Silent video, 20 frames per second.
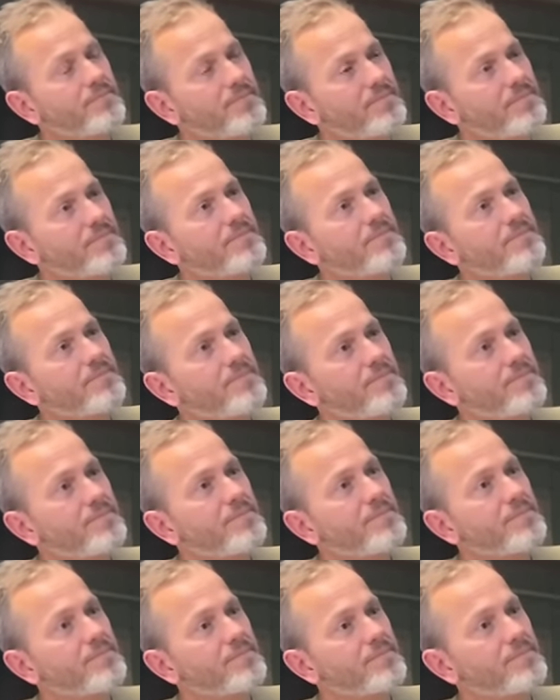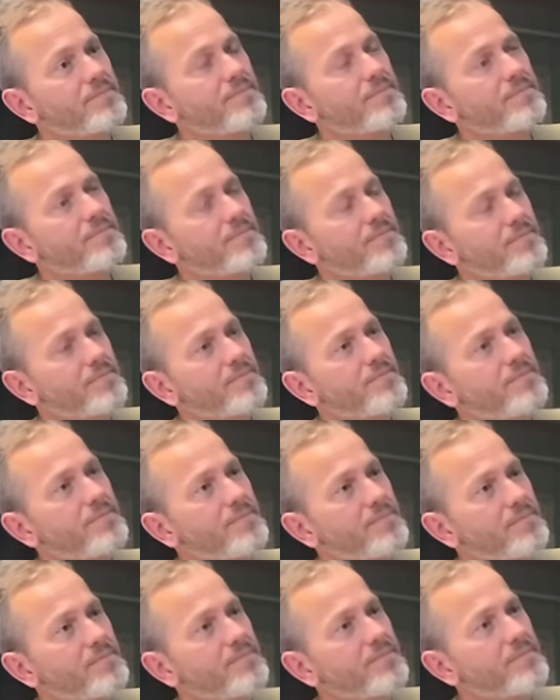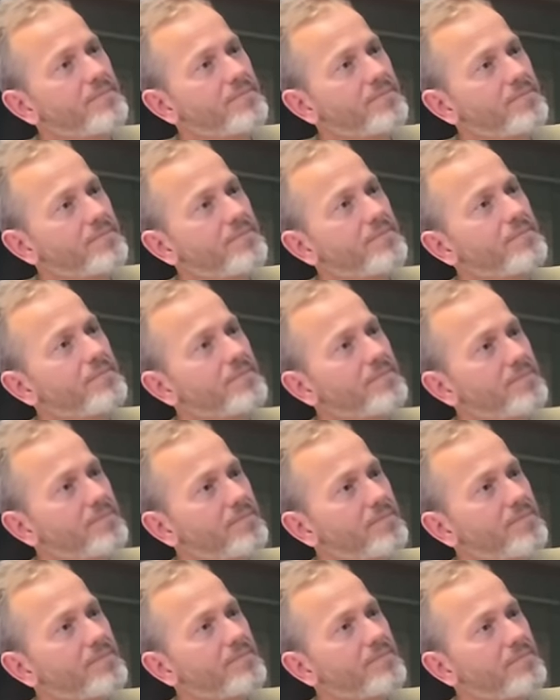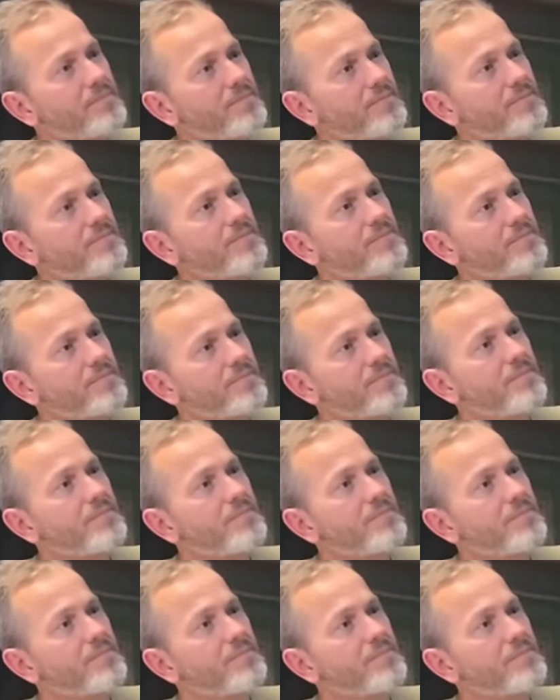(silent)